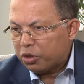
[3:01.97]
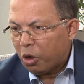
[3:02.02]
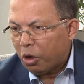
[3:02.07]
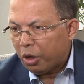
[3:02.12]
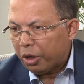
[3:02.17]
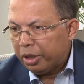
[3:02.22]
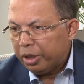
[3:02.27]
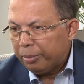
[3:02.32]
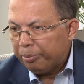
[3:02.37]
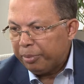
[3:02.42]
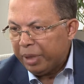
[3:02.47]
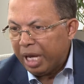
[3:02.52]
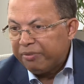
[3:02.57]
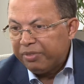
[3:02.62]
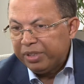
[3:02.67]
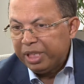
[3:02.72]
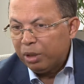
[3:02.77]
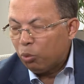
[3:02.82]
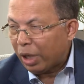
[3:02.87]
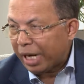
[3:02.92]
on
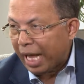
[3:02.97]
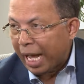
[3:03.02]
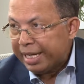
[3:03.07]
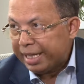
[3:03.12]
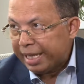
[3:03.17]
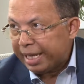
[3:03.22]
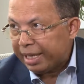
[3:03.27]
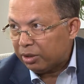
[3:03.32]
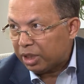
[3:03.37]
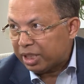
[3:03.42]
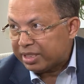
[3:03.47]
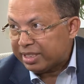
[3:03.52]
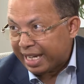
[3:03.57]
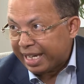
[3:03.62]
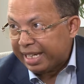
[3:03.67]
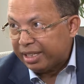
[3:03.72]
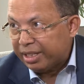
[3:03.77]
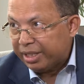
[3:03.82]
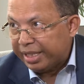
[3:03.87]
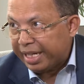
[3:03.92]
everything what I read on the
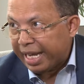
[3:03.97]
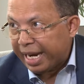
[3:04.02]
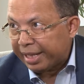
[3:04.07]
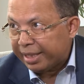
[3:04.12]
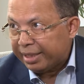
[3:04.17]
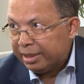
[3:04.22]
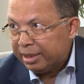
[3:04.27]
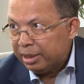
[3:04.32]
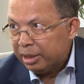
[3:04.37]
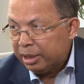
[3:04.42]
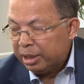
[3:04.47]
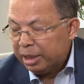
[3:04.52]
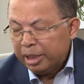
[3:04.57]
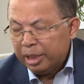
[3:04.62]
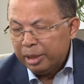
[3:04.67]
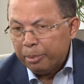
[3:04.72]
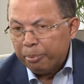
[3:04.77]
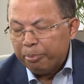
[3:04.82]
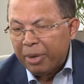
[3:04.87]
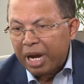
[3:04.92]
secondary data,
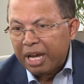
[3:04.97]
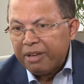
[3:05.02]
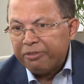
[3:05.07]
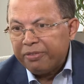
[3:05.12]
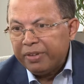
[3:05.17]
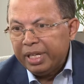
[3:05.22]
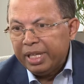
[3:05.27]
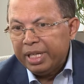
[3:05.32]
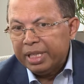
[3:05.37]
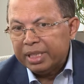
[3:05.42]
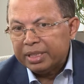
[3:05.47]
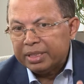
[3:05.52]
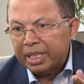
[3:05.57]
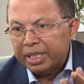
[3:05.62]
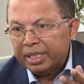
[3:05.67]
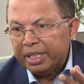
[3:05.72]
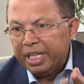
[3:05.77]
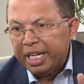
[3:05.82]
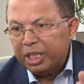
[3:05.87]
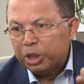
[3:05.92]
my feeling is
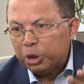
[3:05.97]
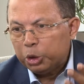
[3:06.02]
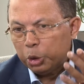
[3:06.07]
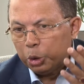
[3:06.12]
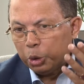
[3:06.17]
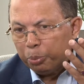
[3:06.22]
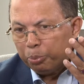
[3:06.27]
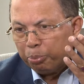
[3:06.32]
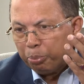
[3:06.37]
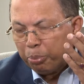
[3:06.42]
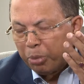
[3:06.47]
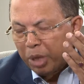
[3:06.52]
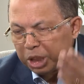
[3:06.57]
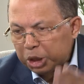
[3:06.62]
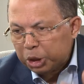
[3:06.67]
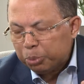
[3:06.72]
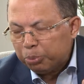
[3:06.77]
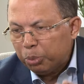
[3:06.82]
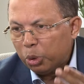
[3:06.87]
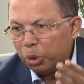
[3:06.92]
that they should
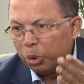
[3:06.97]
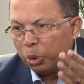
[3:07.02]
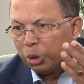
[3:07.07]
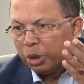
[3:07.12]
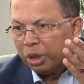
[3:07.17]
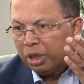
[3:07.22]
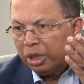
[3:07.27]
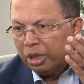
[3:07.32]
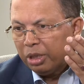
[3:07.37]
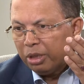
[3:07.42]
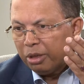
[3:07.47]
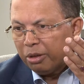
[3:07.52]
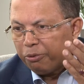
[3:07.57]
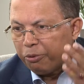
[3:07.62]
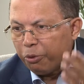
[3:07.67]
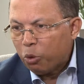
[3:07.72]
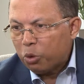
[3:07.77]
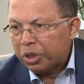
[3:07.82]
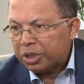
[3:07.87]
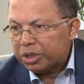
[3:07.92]
much more
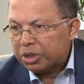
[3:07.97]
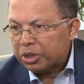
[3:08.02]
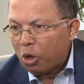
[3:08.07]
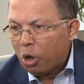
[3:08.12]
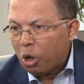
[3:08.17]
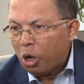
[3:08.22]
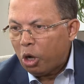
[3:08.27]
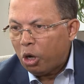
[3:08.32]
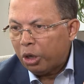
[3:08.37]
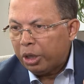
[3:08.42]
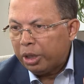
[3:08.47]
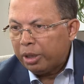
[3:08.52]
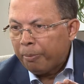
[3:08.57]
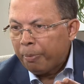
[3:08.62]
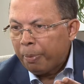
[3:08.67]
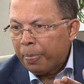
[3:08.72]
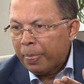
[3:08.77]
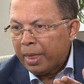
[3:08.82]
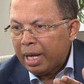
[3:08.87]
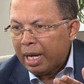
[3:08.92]
focused on
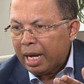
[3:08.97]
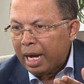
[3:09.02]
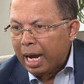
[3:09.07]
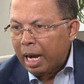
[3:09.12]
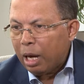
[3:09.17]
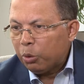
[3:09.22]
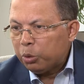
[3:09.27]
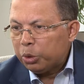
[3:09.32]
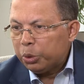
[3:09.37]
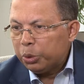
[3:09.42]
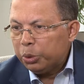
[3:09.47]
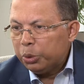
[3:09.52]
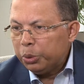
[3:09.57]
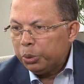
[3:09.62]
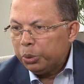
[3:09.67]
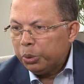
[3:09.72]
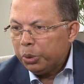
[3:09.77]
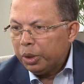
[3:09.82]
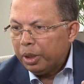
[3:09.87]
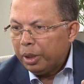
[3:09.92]
how
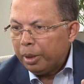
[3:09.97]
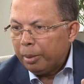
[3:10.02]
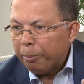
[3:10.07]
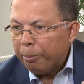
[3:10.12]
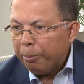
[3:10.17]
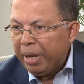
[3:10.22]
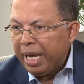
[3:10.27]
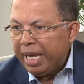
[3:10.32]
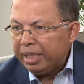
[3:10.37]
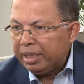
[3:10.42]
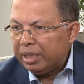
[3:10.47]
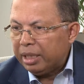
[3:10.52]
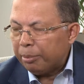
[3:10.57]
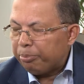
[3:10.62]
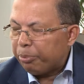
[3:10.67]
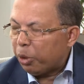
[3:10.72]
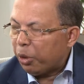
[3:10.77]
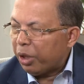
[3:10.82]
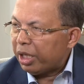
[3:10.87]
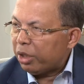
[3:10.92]
to make the
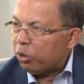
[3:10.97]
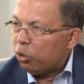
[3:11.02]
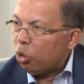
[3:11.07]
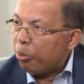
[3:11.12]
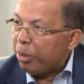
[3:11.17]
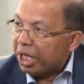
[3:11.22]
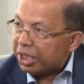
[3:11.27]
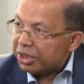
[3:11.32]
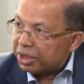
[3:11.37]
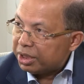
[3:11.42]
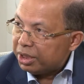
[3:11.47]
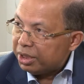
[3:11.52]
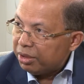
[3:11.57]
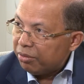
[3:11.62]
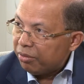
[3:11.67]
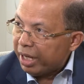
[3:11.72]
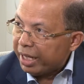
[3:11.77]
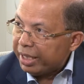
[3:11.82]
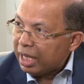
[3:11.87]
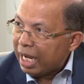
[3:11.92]
product robust,
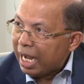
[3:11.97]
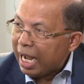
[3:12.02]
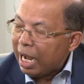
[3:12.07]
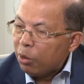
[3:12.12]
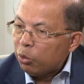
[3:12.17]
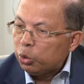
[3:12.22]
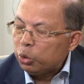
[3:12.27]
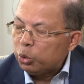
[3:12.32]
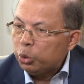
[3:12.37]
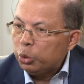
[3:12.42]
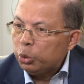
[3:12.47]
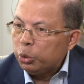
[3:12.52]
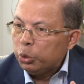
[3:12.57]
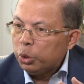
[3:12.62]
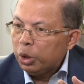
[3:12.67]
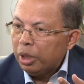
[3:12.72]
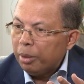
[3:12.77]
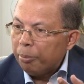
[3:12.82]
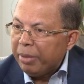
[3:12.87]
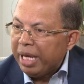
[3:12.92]
right? How to
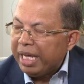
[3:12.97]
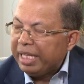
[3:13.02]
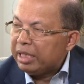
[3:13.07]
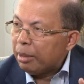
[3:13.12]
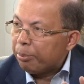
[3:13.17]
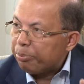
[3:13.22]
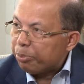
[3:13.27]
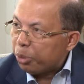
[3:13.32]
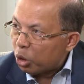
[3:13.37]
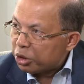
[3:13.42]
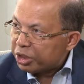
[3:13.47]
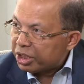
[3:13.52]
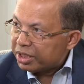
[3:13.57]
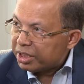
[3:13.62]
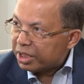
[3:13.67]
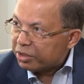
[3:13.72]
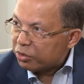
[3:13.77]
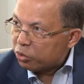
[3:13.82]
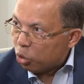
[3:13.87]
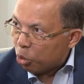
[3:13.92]
make the
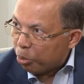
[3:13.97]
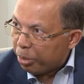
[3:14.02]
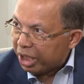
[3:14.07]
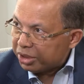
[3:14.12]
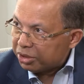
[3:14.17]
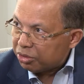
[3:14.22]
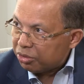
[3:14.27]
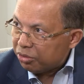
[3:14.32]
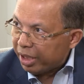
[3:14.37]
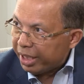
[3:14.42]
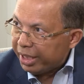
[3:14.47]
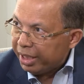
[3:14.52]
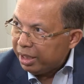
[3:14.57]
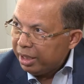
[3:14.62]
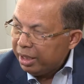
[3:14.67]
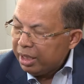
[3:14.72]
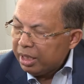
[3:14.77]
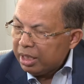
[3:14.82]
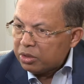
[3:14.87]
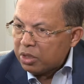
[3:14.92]
processes robust, right?
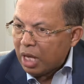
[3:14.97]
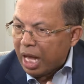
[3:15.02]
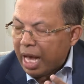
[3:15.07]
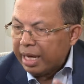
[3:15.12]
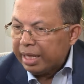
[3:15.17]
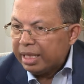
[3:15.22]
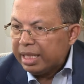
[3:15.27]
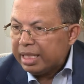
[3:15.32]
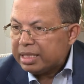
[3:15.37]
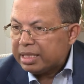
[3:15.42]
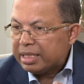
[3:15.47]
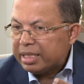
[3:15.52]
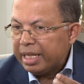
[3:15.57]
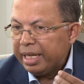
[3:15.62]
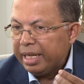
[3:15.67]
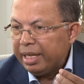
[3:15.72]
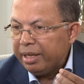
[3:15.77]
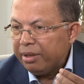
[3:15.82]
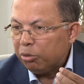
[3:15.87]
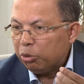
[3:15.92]
So unless
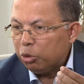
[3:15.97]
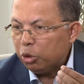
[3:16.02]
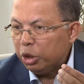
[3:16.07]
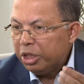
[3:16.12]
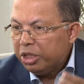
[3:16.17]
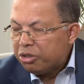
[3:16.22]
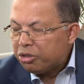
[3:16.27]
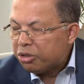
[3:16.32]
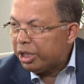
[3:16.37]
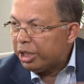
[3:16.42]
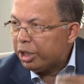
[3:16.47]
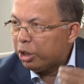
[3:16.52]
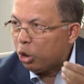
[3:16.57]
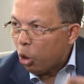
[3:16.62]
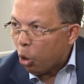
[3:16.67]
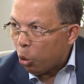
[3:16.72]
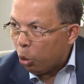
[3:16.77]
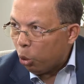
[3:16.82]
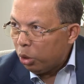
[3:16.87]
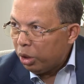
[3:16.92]
they literally
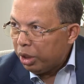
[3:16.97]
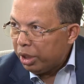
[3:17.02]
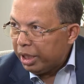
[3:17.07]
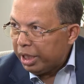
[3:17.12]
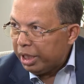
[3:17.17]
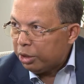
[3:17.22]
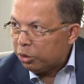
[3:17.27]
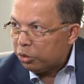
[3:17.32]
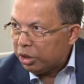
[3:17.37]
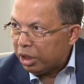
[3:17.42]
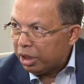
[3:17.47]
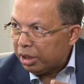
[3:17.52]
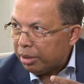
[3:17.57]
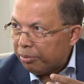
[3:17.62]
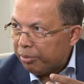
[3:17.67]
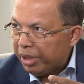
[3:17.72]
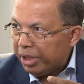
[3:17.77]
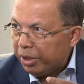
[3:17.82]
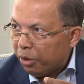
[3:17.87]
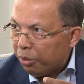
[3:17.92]
go into the,
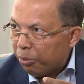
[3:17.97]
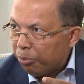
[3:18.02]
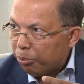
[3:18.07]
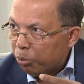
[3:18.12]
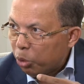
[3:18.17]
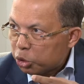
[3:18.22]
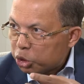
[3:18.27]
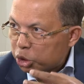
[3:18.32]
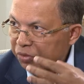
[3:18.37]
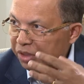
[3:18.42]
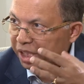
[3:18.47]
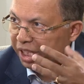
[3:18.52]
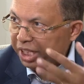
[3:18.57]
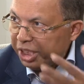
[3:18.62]
you know, most of their